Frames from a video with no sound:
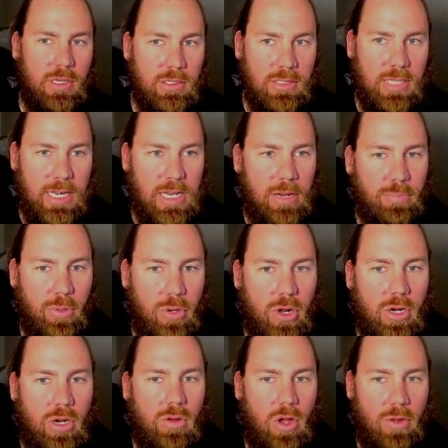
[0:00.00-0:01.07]
letting it
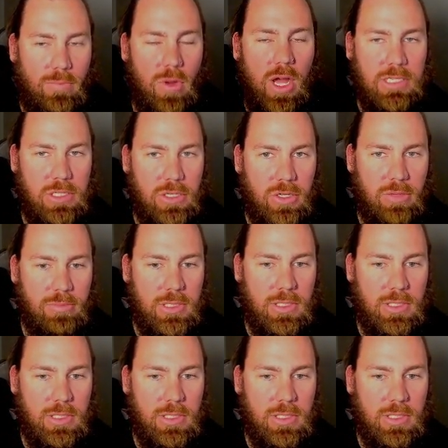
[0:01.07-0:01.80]
proc on my terms,